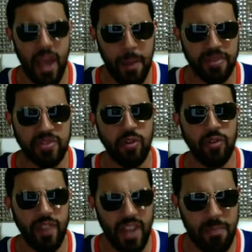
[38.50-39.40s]
episode of
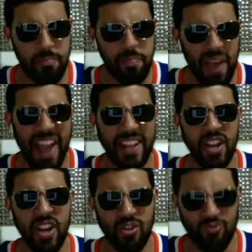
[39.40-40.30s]
Impact
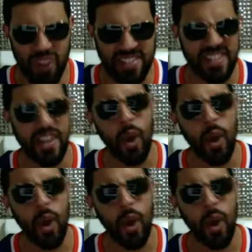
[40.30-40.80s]
Wrestling.